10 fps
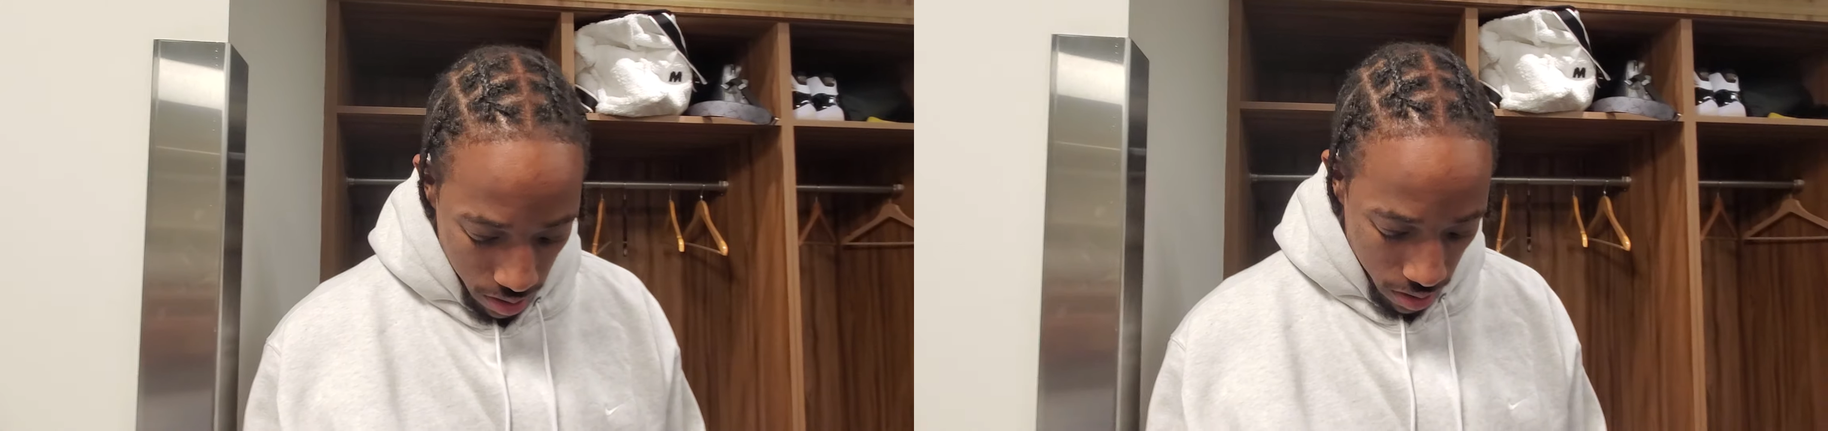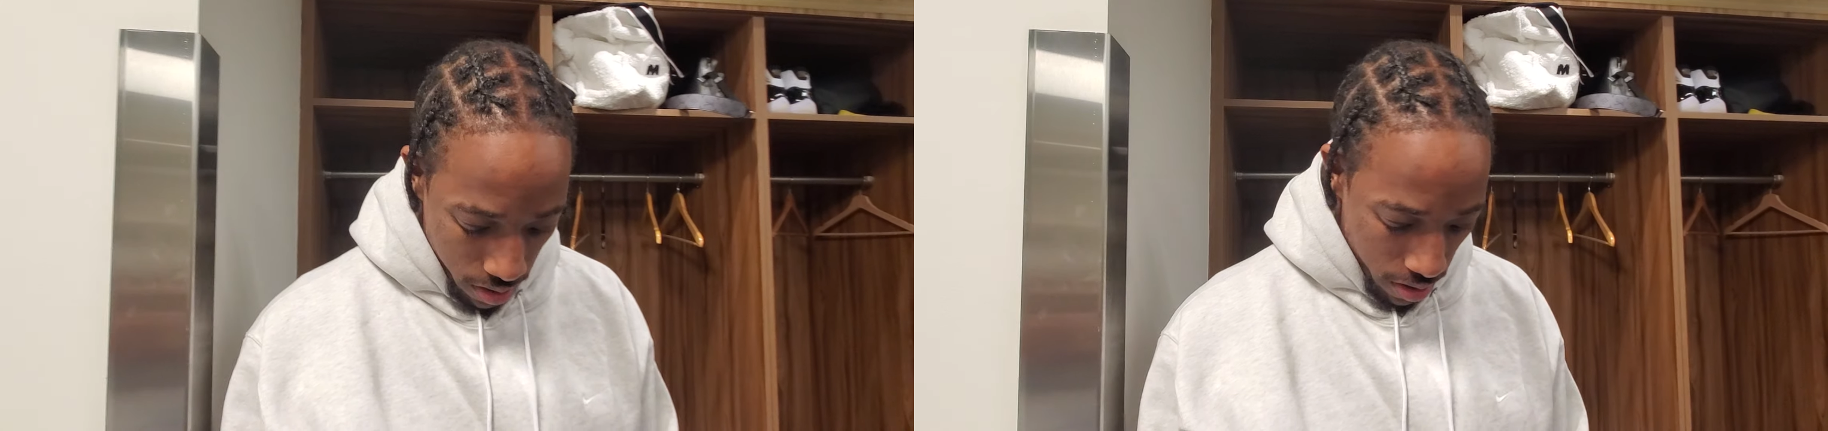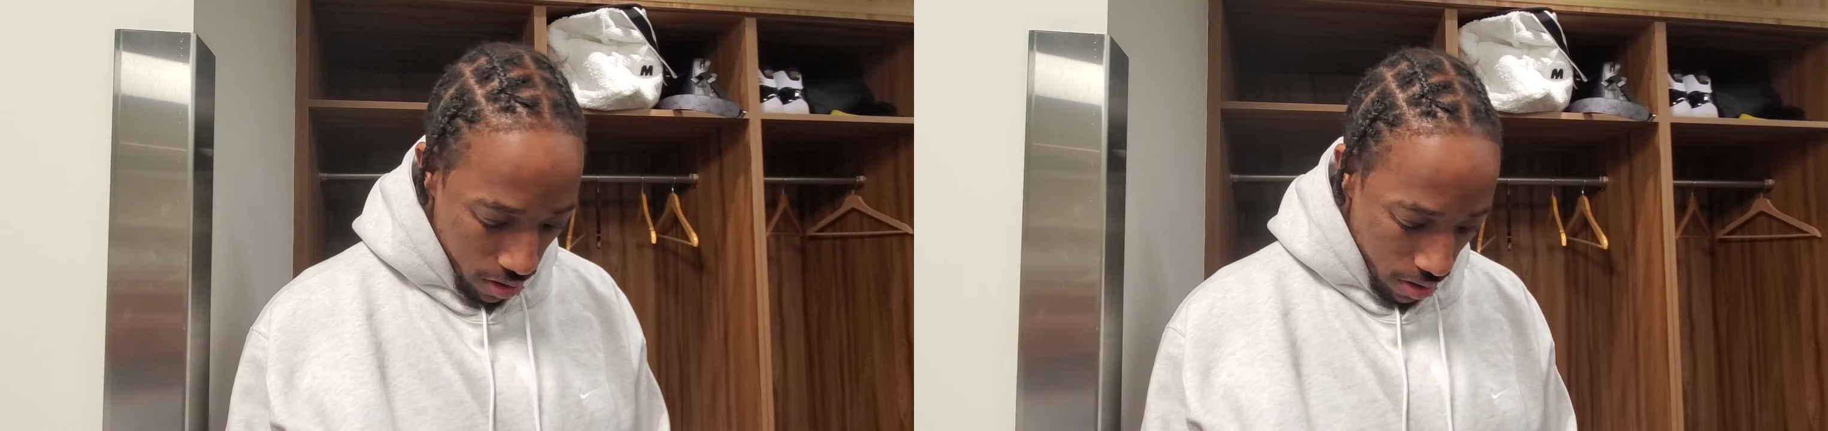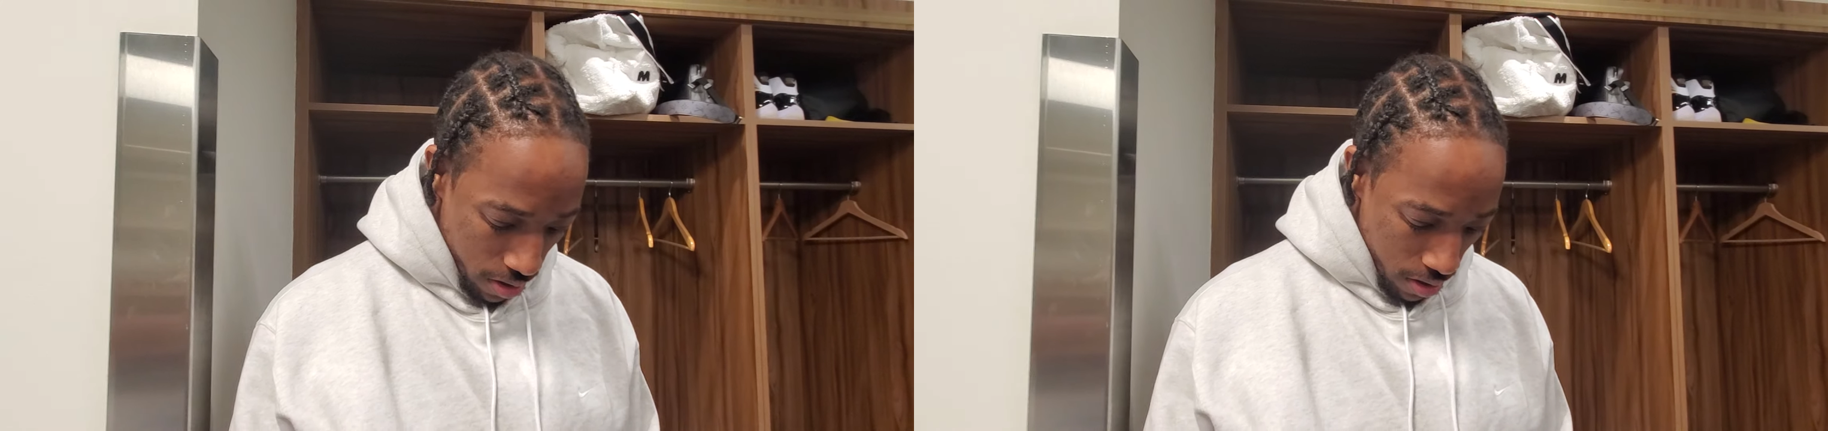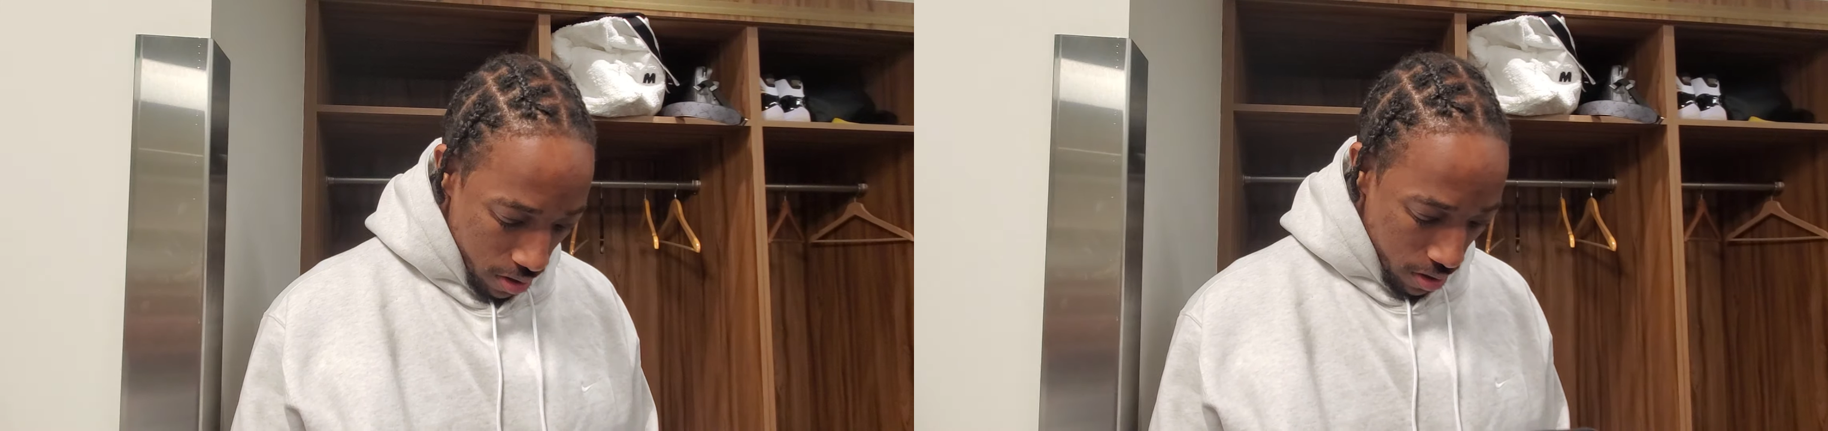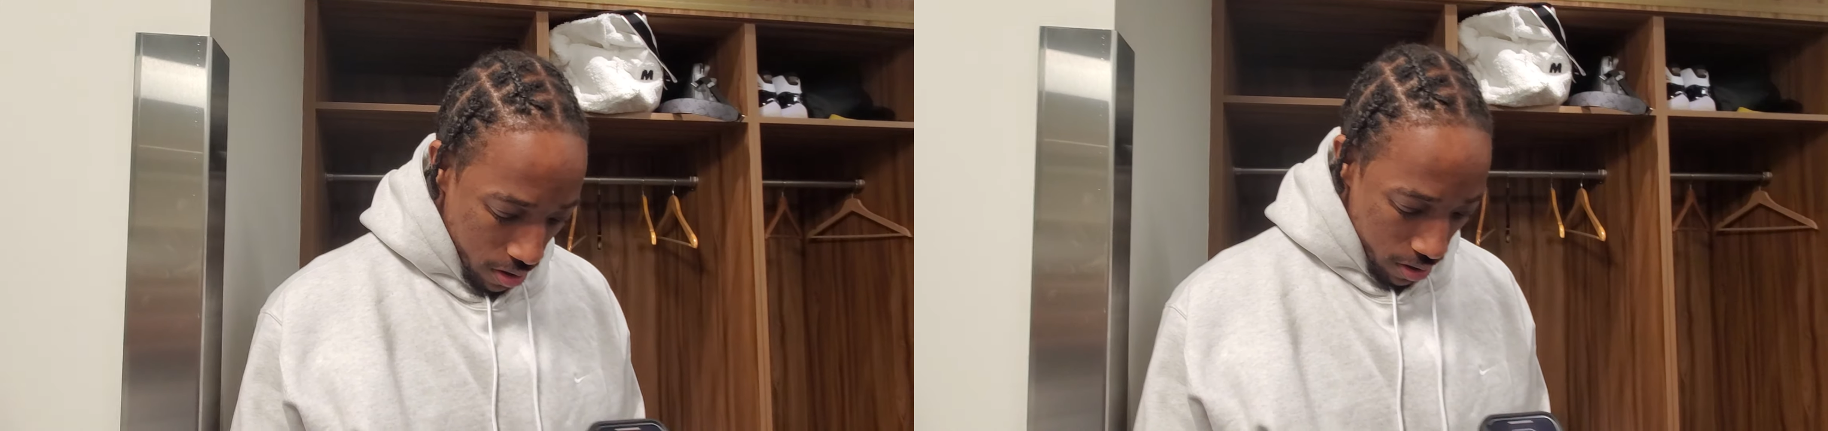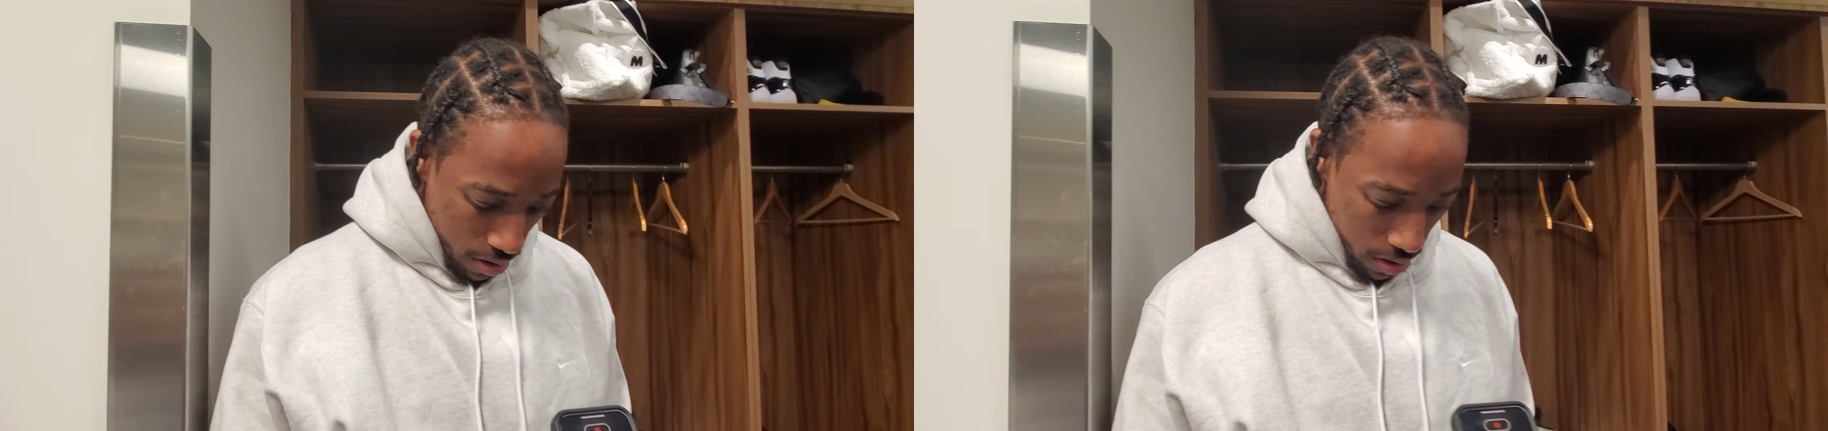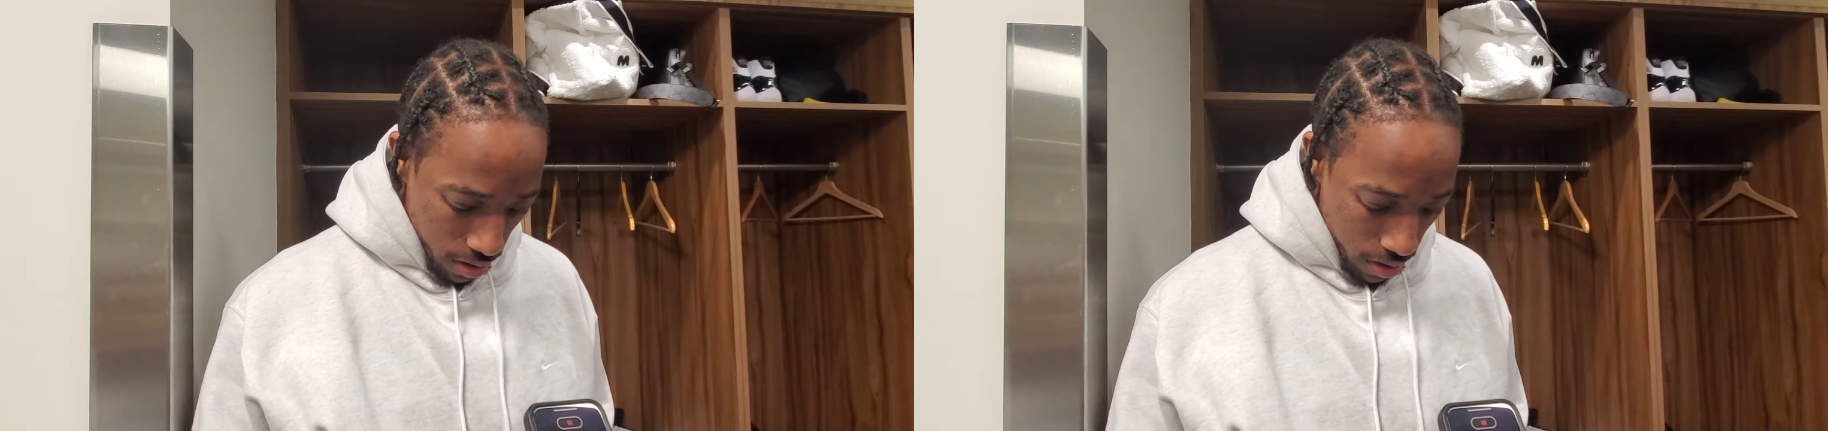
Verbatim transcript: in double figures and uh,